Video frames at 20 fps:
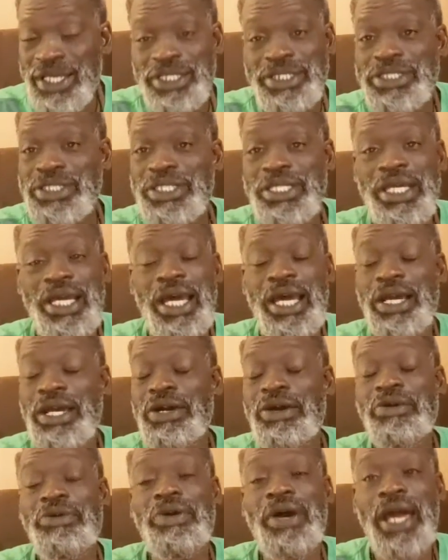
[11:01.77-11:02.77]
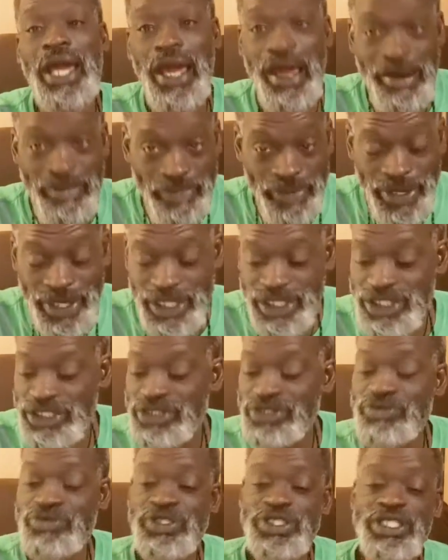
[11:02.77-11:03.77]
It's not going to happen. As
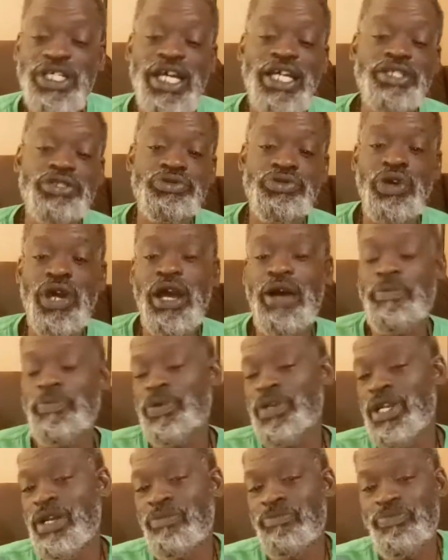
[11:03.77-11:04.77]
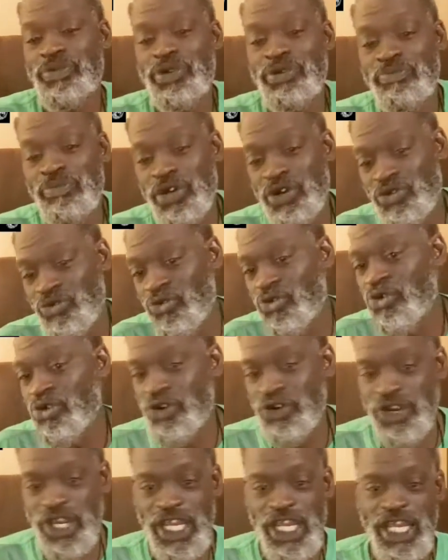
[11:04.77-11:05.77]
soon as I drop it, I'm putting my
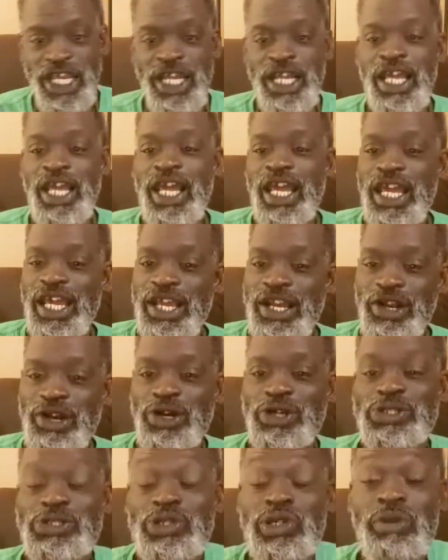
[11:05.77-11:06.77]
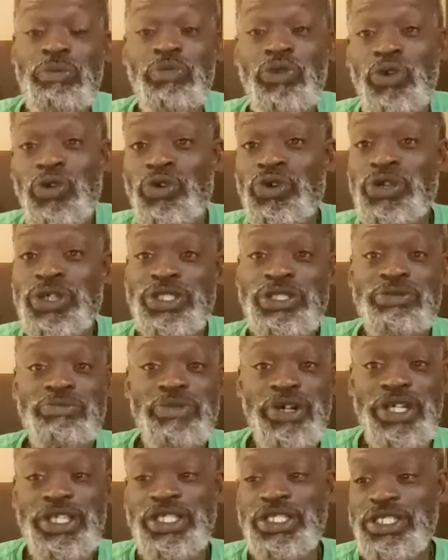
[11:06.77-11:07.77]
order in. And also I'm ordering some
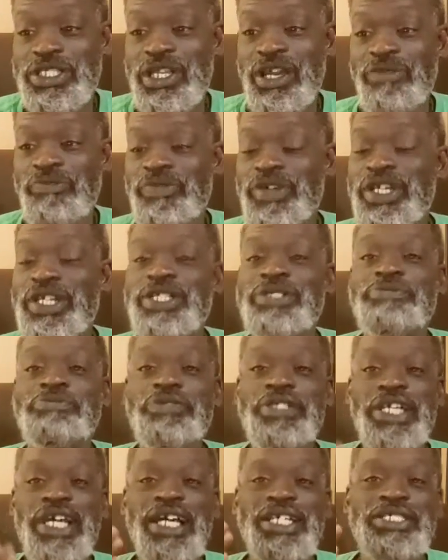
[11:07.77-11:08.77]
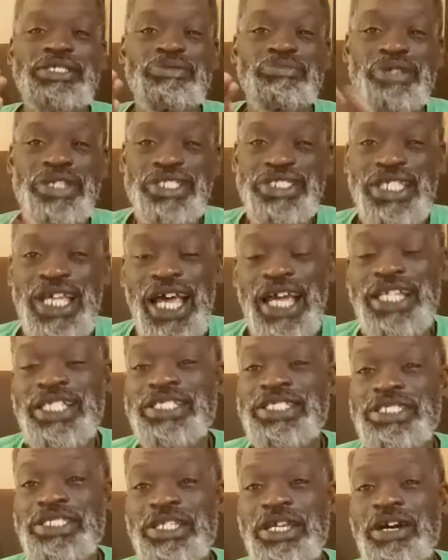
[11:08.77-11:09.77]
other stuff because we got some
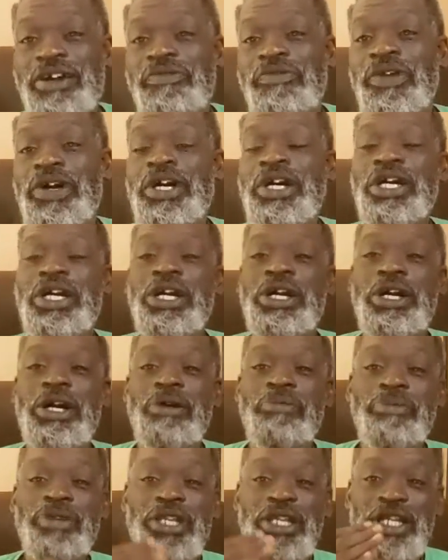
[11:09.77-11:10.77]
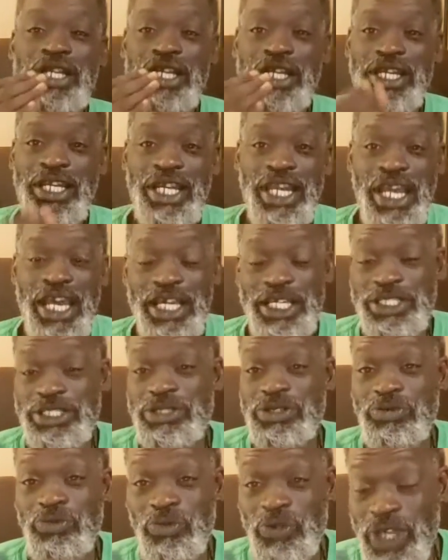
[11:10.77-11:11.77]
exciting stuff coming in the
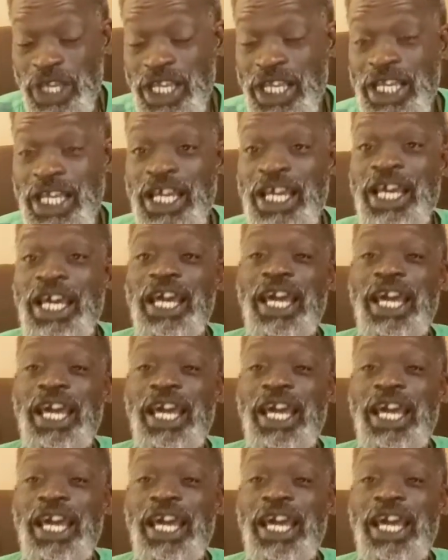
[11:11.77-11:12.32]
next week.